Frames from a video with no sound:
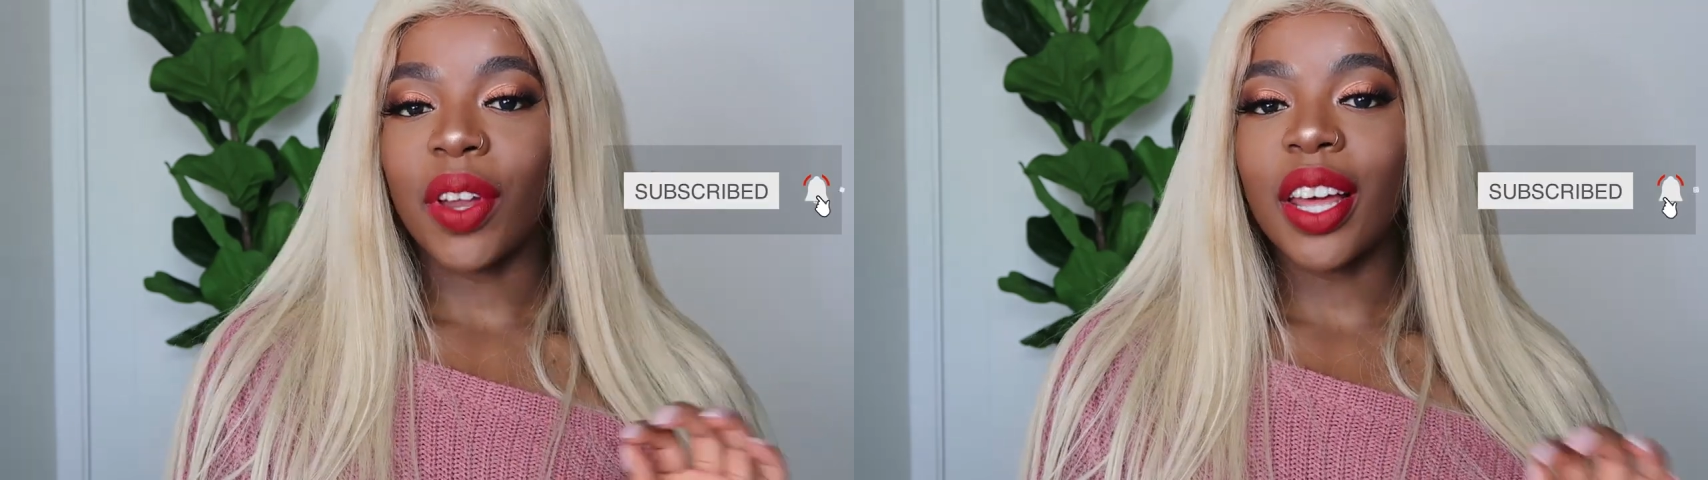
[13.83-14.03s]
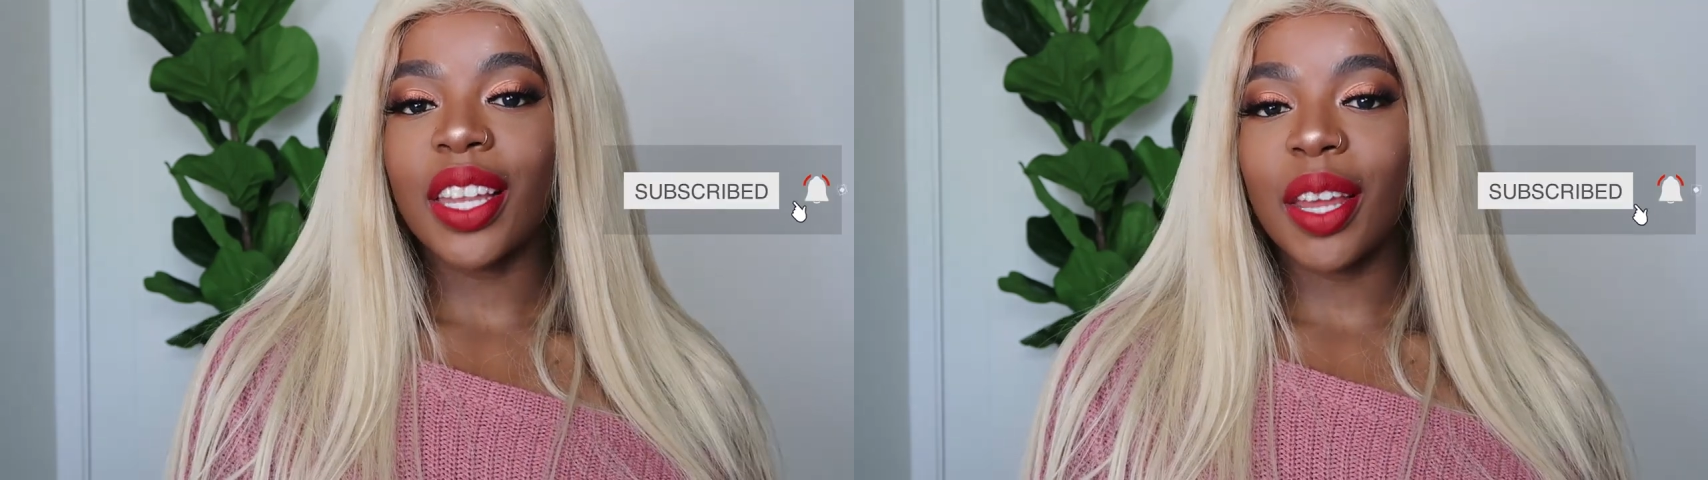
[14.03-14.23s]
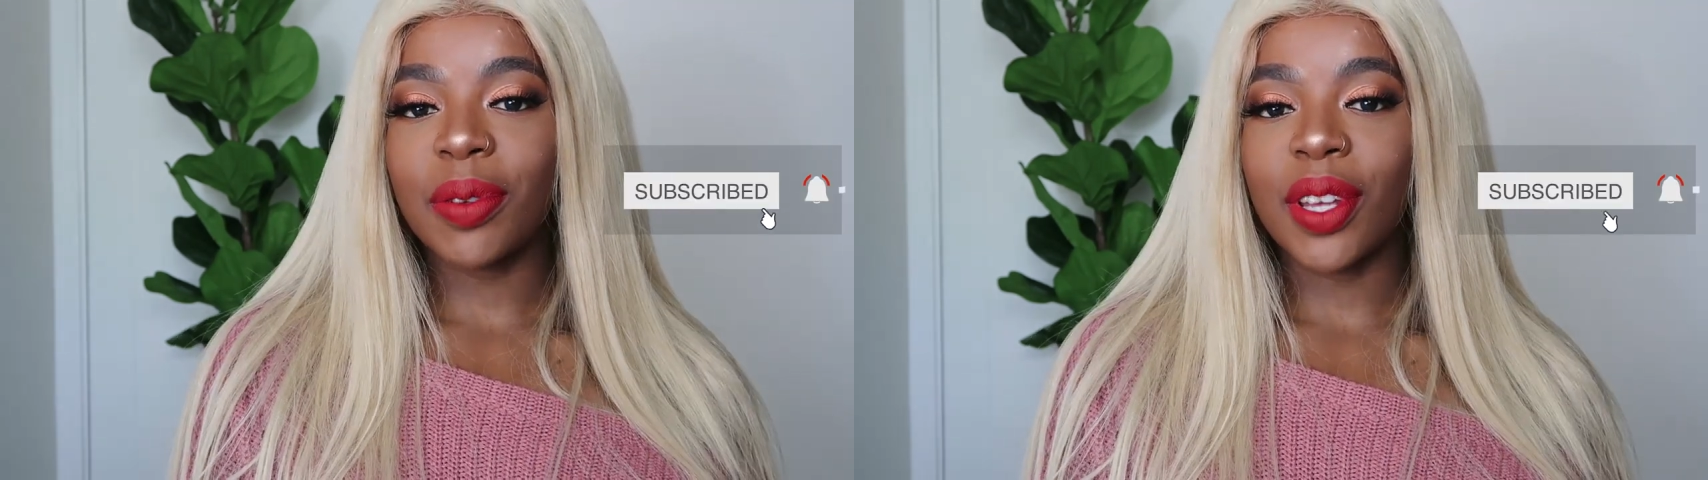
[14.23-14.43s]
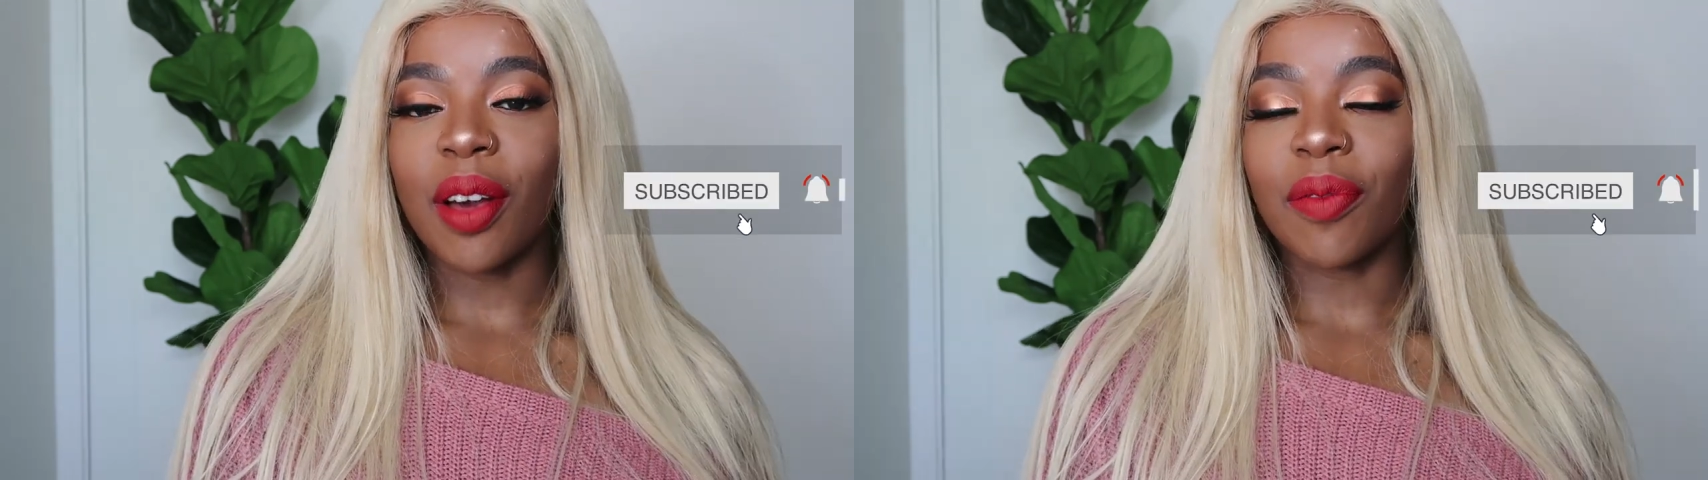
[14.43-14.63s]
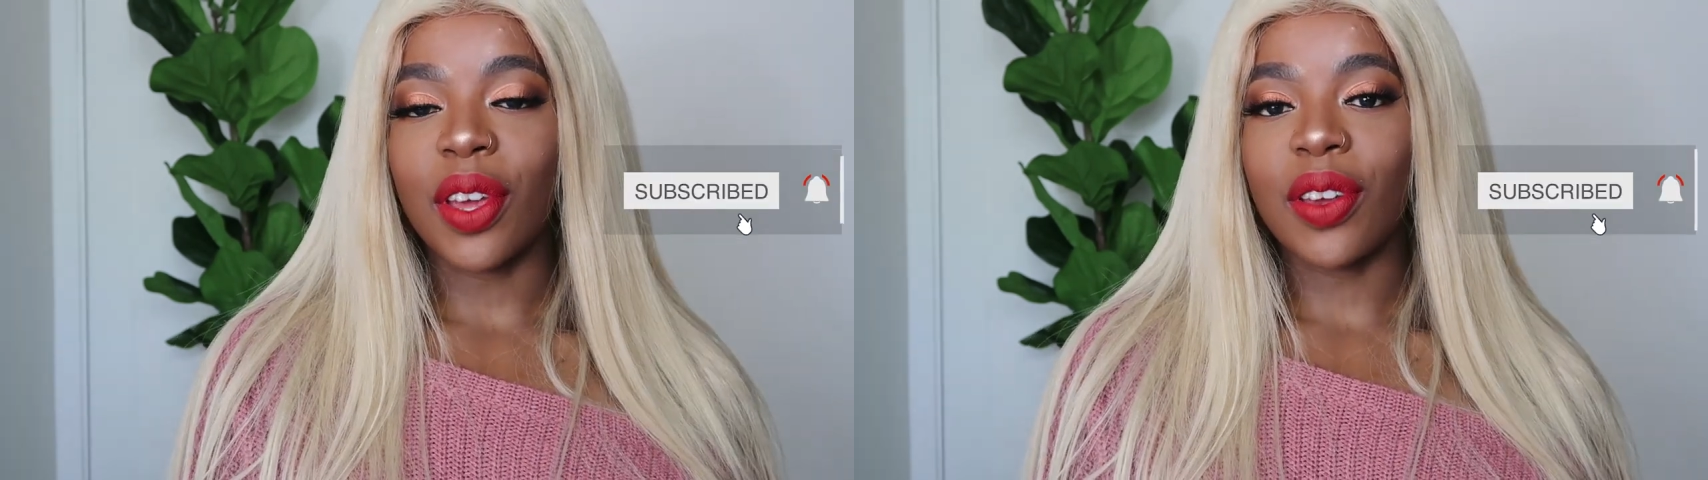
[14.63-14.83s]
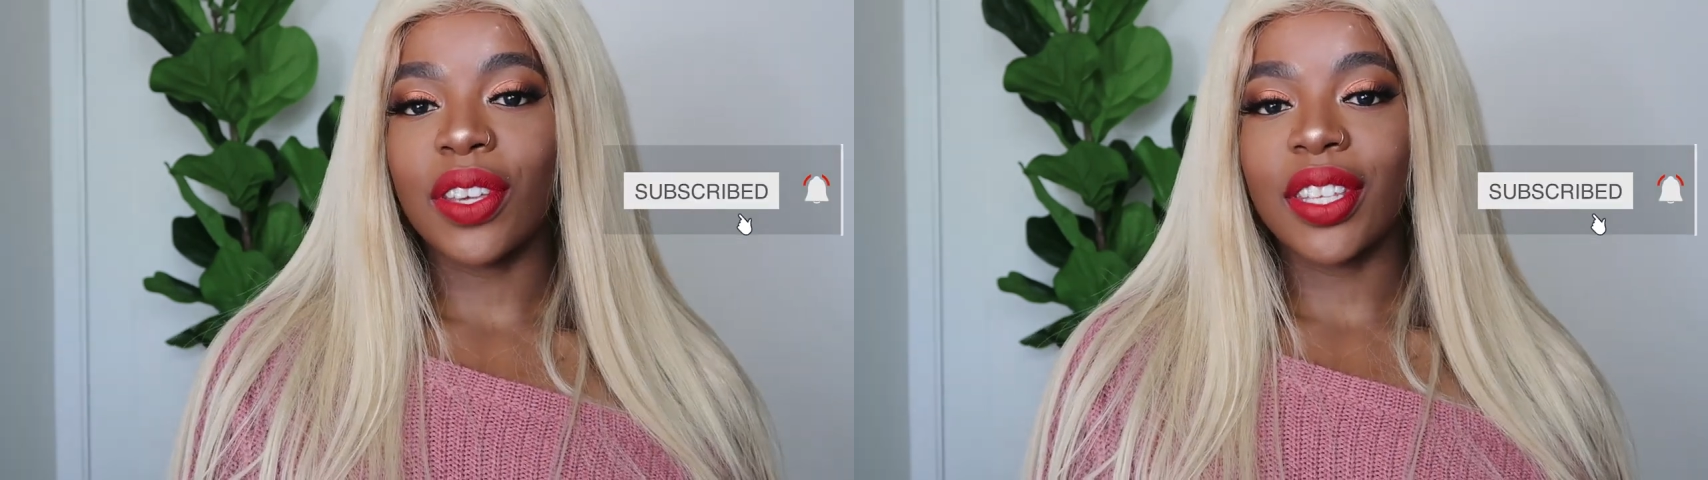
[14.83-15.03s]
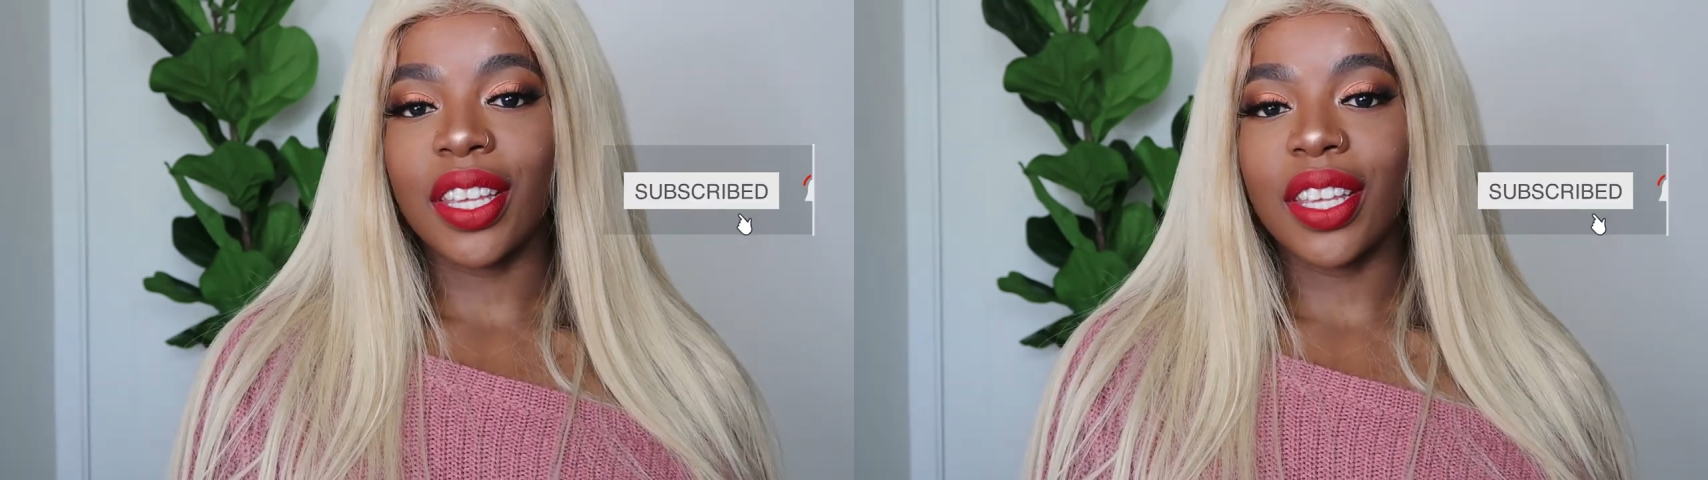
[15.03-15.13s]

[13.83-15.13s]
I feel like the lipstick I've used